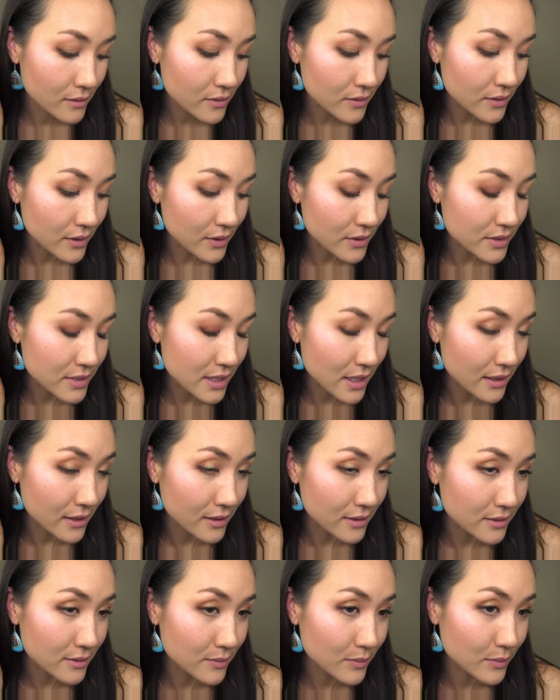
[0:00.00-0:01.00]
So there's
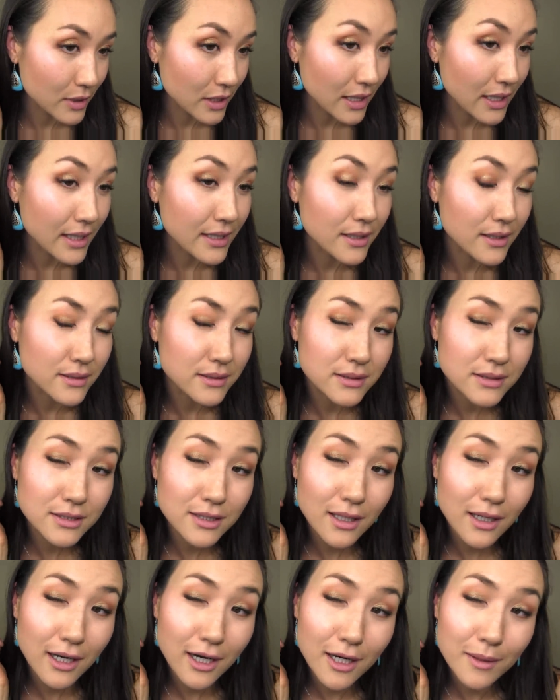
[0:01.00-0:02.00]
that on, applied on
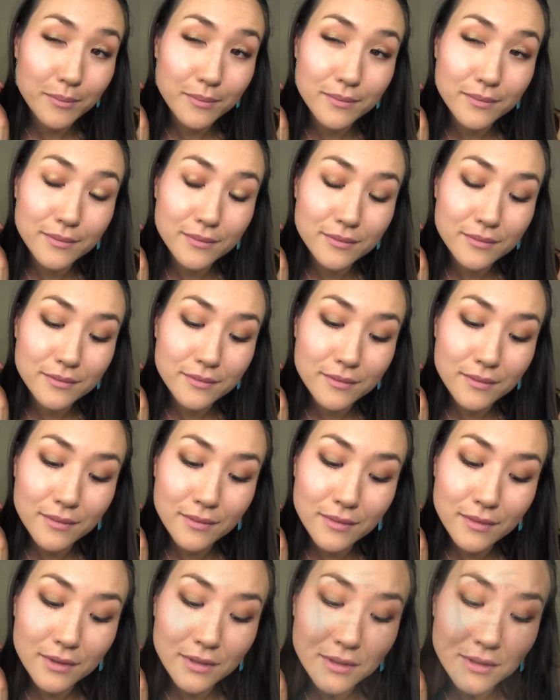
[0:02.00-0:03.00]
top.
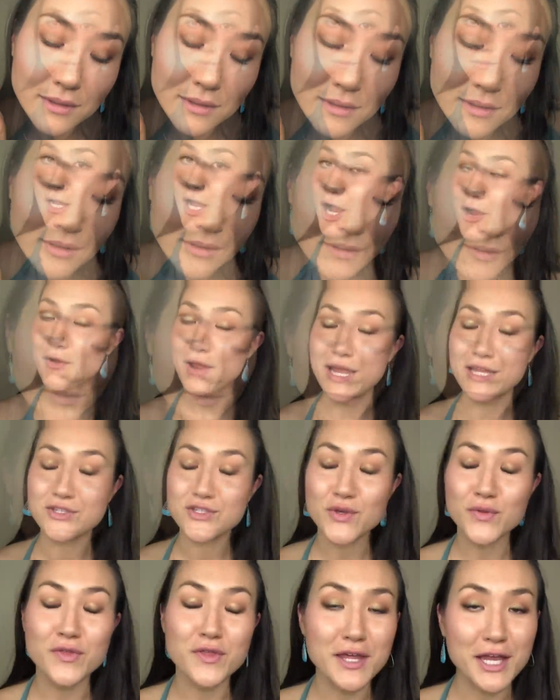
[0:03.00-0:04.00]
All right,
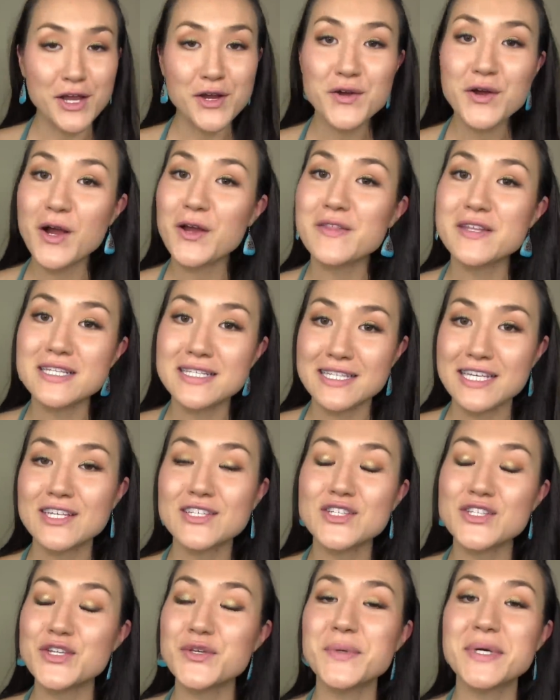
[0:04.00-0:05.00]
so there are the
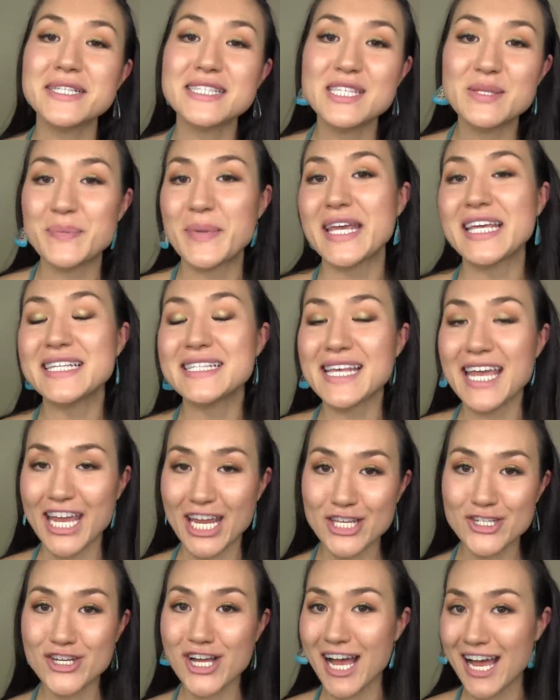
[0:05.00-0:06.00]
six new Space
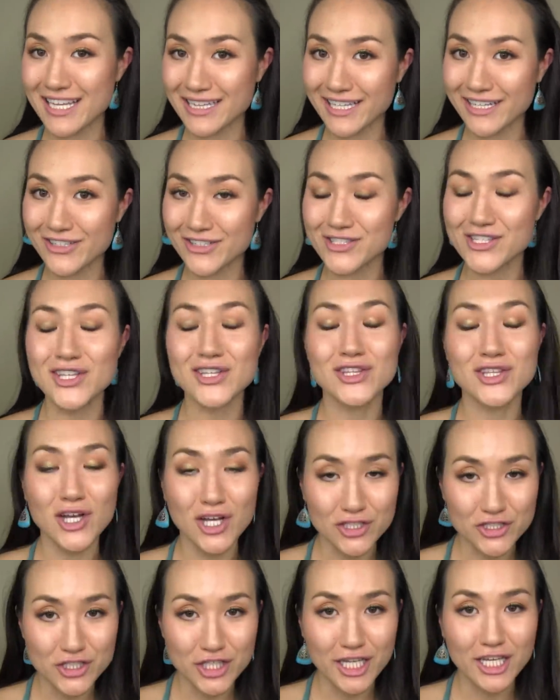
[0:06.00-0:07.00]
Age highlighters
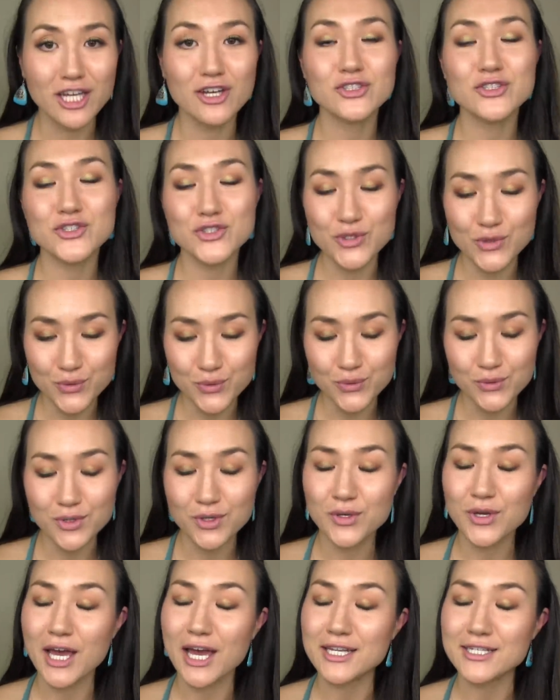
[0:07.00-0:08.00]
launching
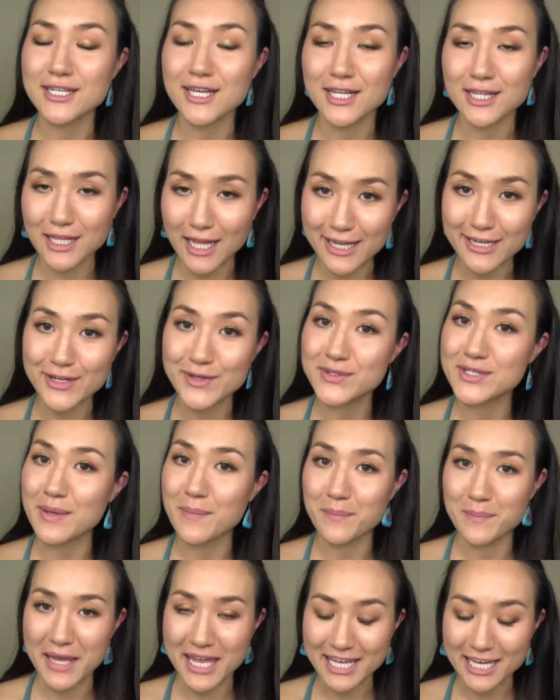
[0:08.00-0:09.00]
soon at
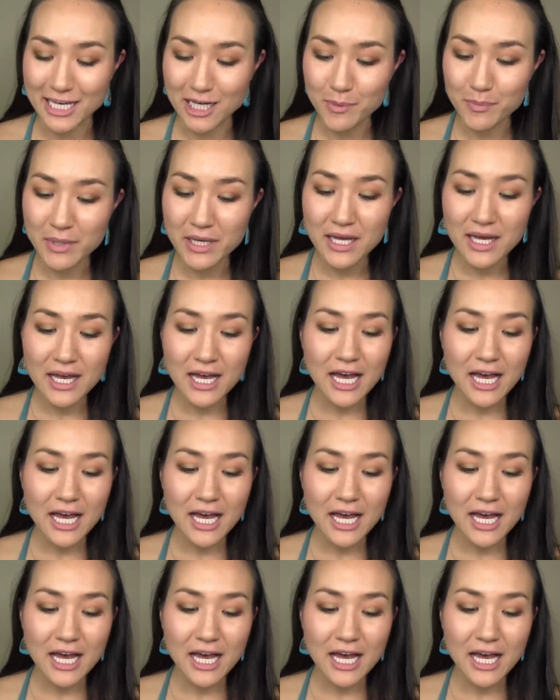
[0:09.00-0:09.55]
Kaleidos Makeup.